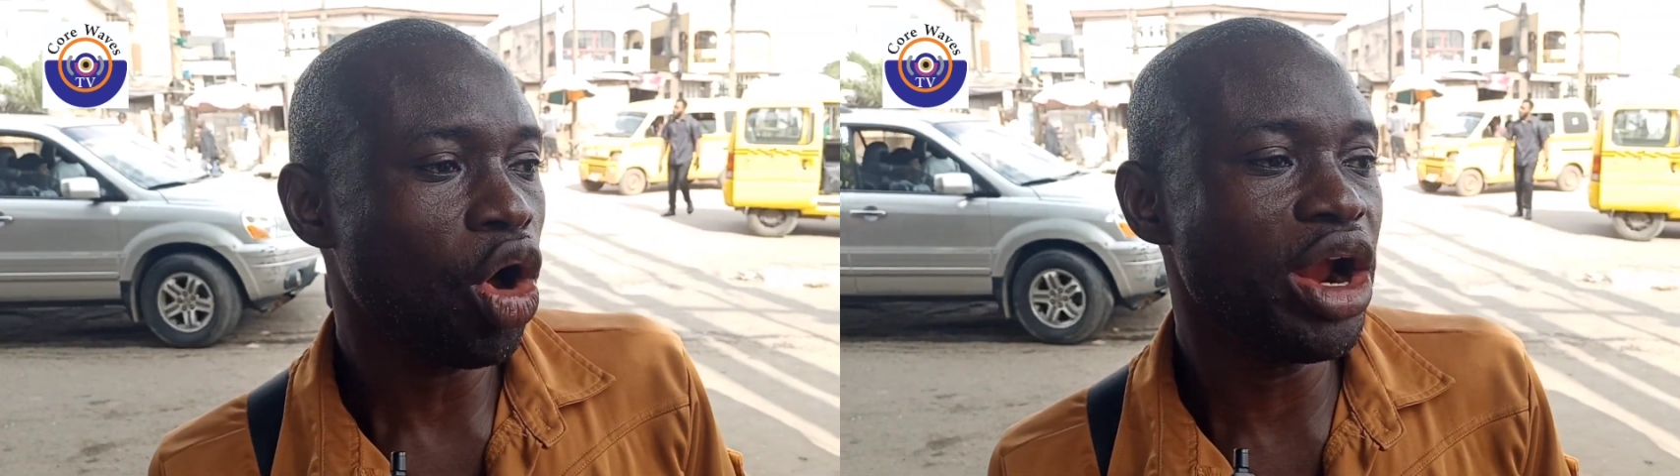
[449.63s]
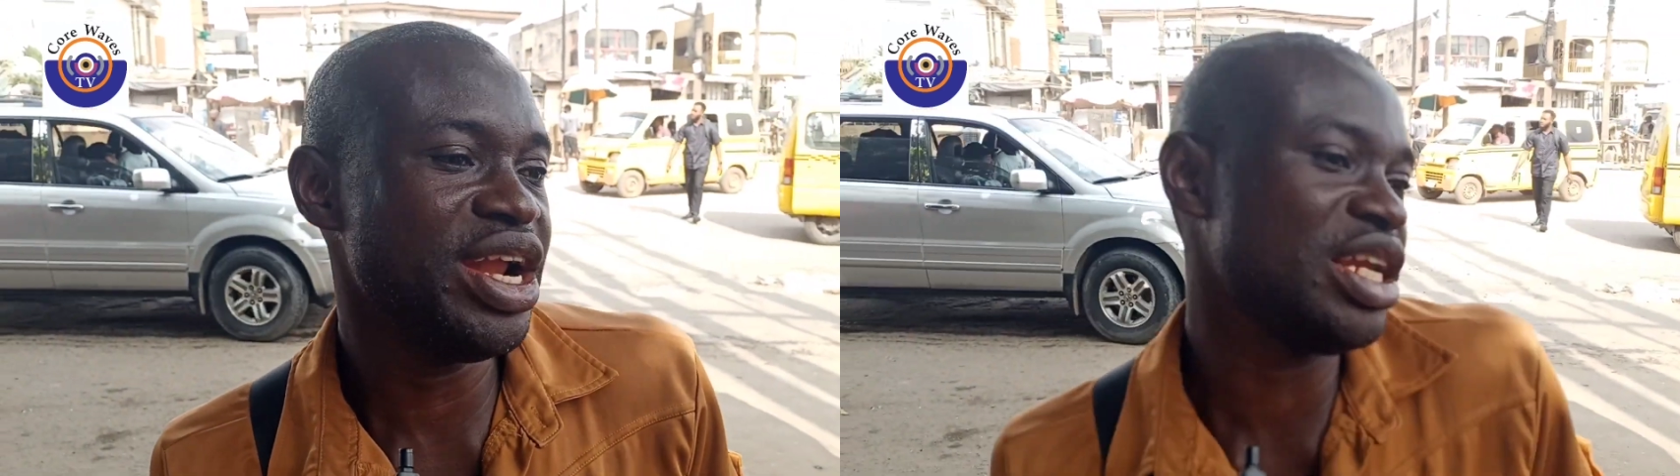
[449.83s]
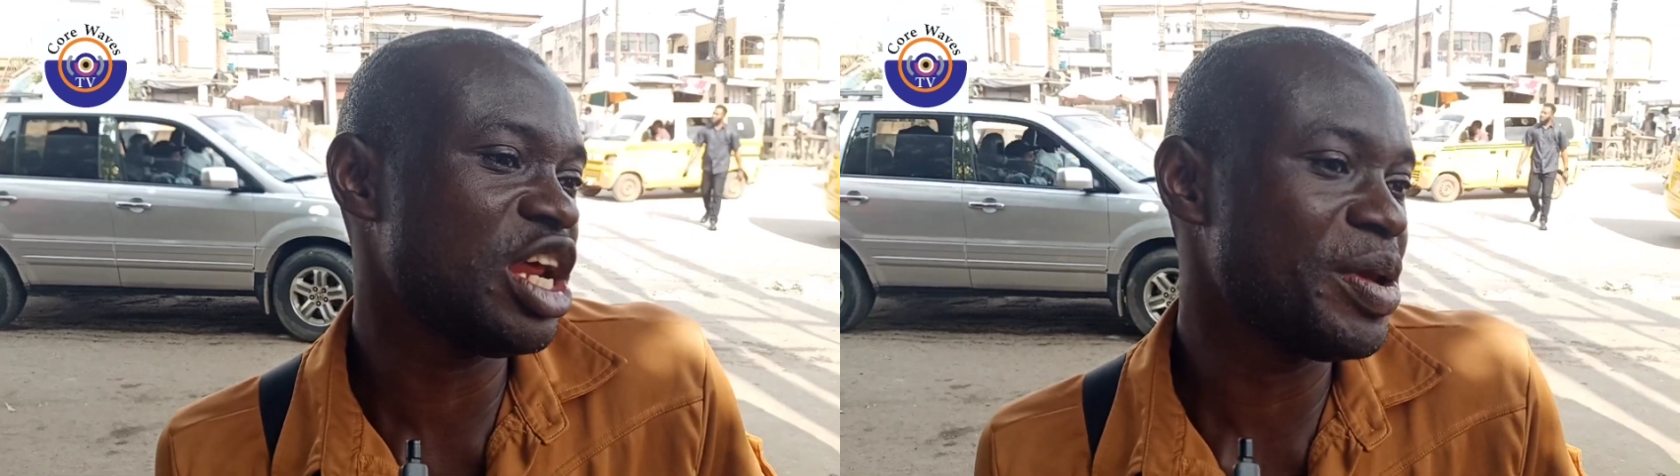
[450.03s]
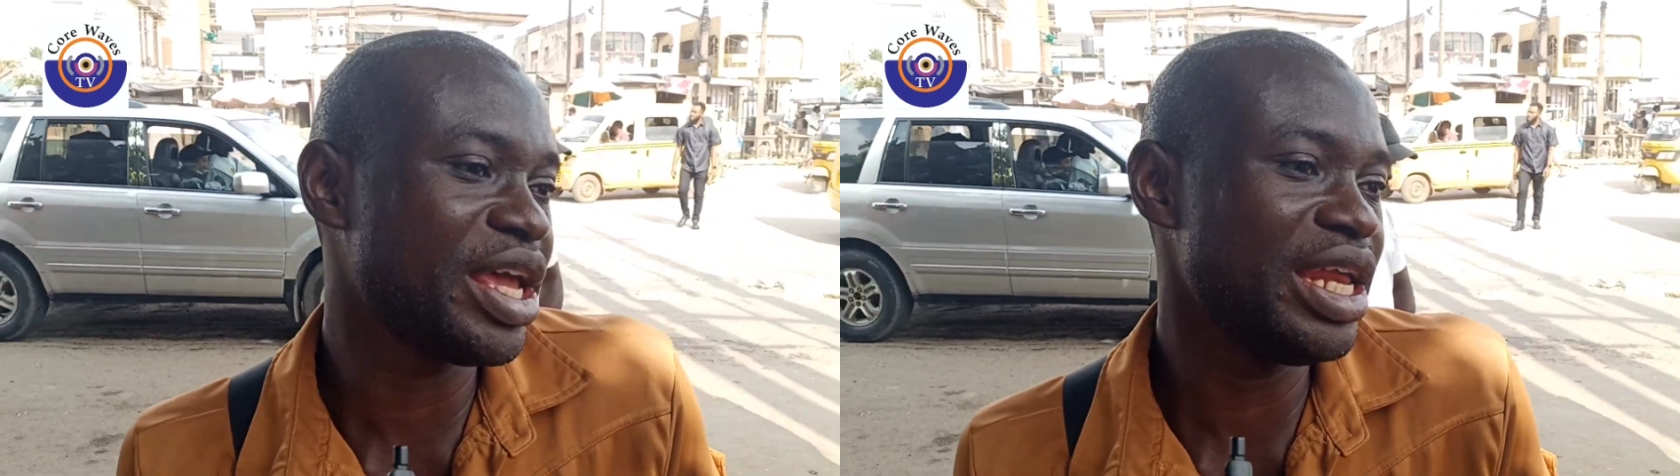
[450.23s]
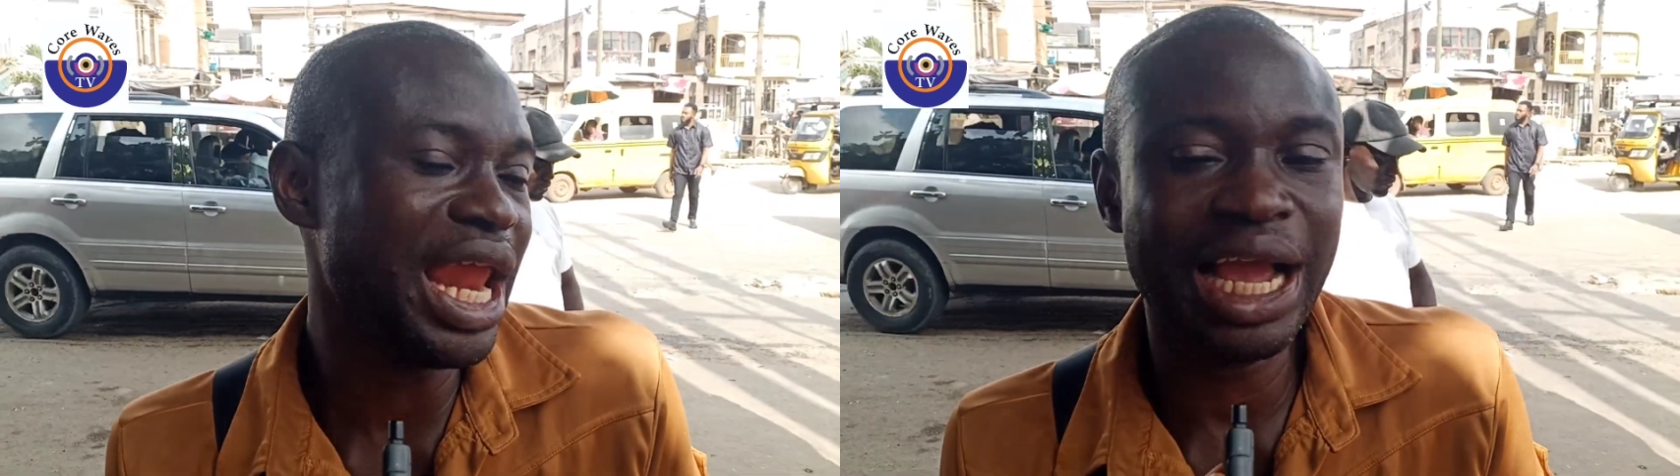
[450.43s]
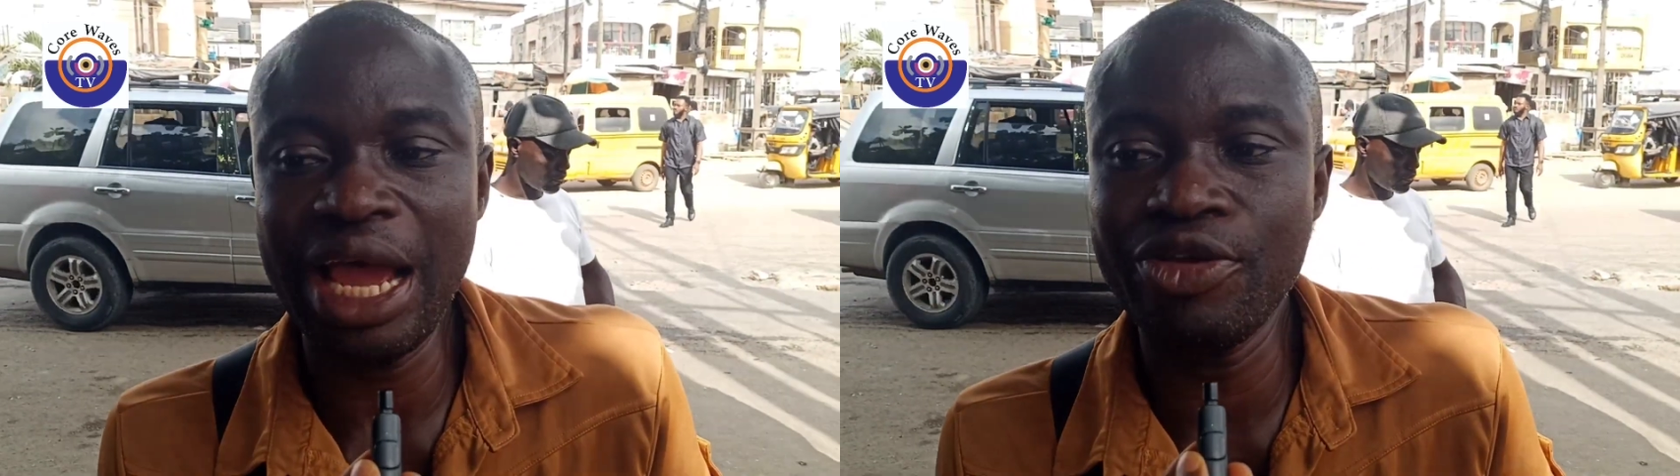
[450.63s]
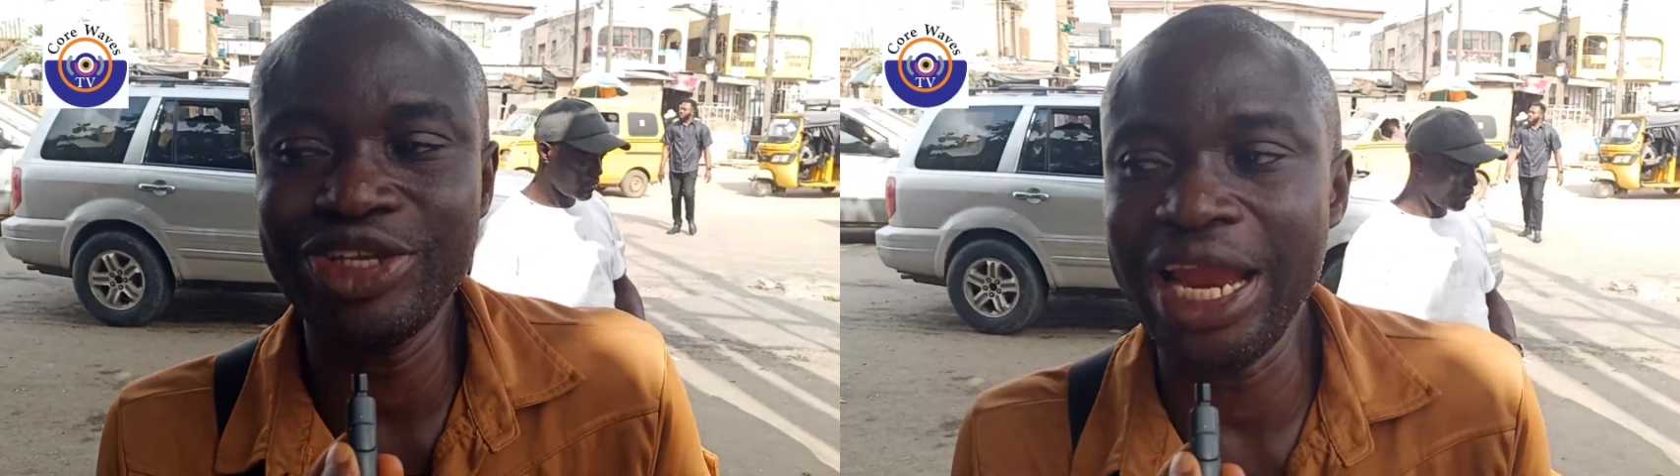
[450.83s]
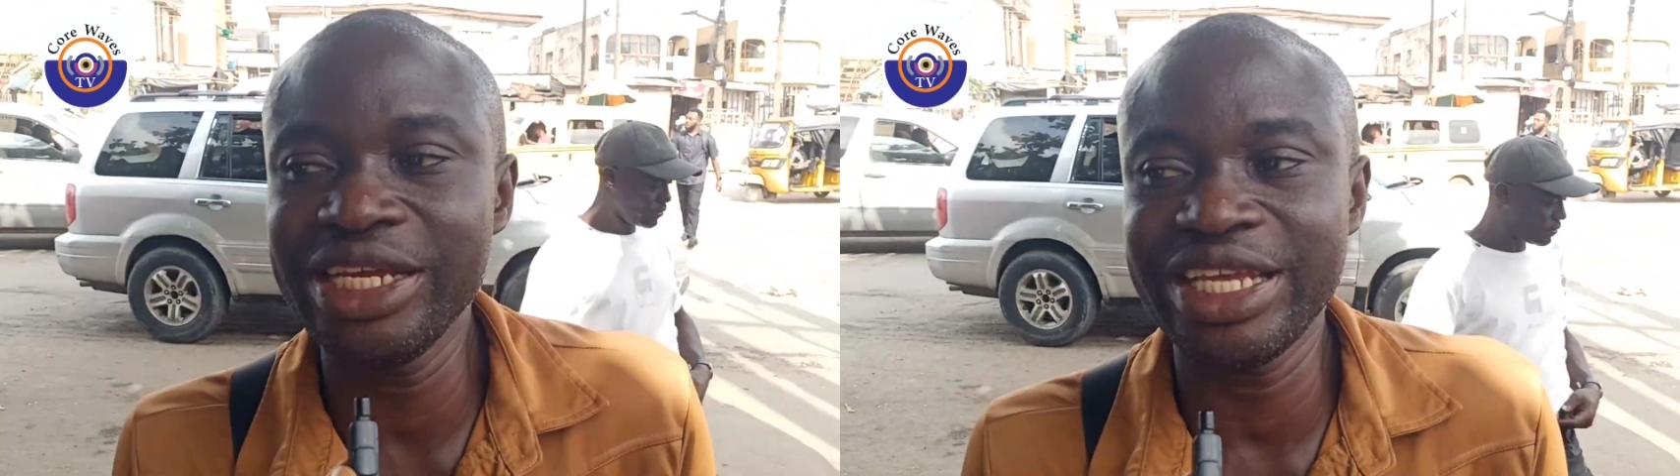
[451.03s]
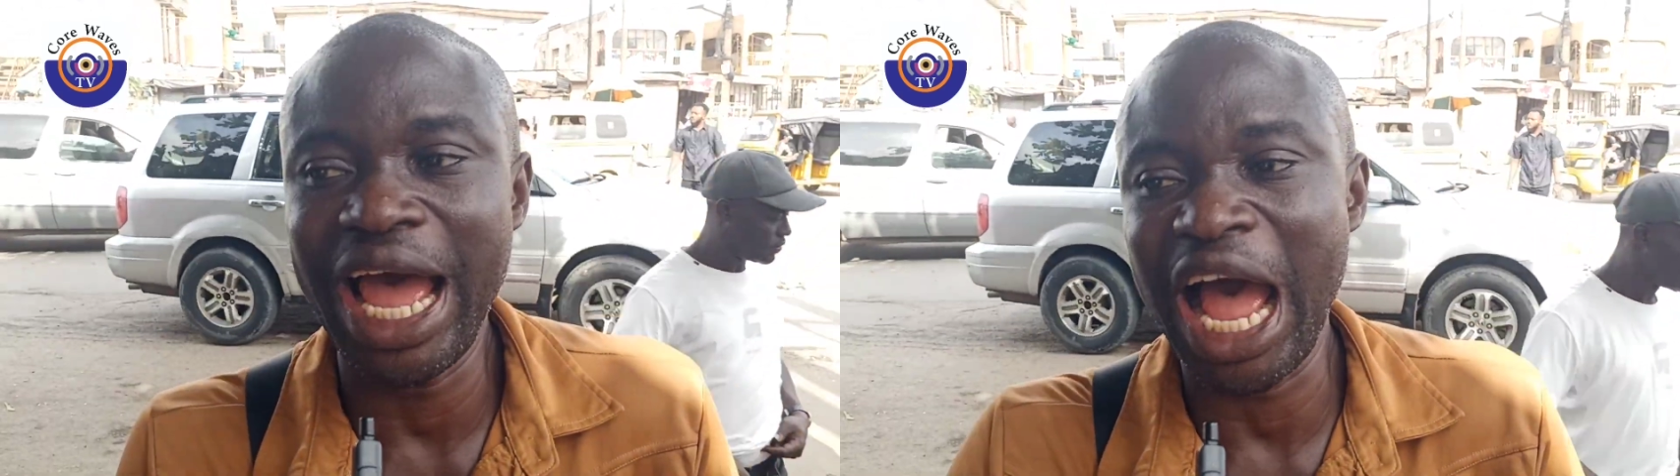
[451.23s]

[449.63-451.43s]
honestly speaking, like I usually say,